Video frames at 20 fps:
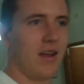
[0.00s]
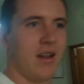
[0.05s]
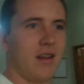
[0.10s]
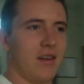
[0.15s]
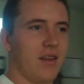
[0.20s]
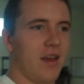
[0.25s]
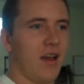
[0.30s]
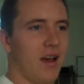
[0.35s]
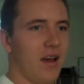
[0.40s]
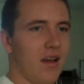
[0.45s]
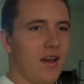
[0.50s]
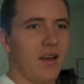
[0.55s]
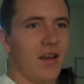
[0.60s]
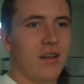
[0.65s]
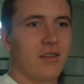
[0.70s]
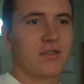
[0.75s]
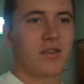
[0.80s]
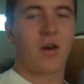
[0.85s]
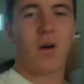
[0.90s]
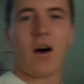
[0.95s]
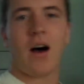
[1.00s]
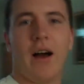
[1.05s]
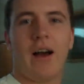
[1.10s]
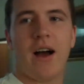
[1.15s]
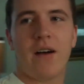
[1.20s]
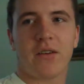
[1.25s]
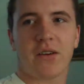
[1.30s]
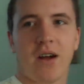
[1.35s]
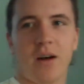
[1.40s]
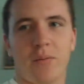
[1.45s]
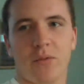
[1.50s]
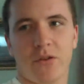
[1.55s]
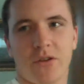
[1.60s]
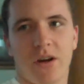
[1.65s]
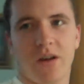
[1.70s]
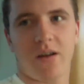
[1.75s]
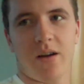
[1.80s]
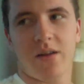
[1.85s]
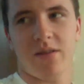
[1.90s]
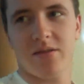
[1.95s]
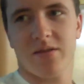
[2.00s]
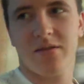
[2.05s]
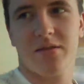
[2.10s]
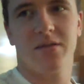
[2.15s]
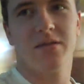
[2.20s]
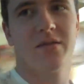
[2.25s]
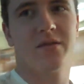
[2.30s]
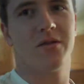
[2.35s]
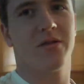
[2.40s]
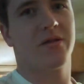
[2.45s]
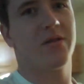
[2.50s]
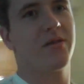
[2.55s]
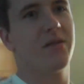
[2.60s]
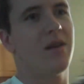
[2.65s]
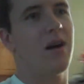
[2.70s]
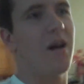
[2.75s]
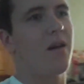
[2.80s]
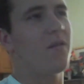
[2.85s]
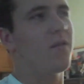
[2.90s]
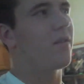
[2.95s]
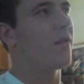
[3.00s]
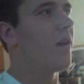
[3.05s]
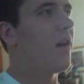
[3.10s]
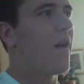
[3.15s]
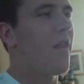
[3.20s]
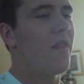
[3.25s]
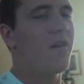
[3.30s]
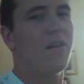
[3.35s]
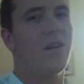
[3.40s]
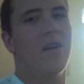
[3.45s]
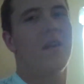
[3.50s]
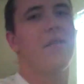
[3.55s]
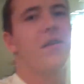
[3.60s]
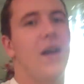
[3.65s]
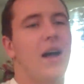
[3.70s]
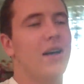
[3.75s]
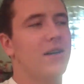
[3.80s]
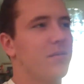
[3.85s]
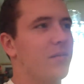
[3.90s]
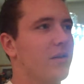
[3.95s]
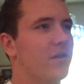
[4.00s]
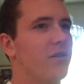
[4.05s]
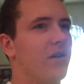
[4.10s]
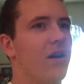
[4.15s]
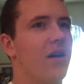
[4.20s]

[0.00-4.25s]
and yeah. So I have a couple shout outs. to just I don't. They didn't even ask me to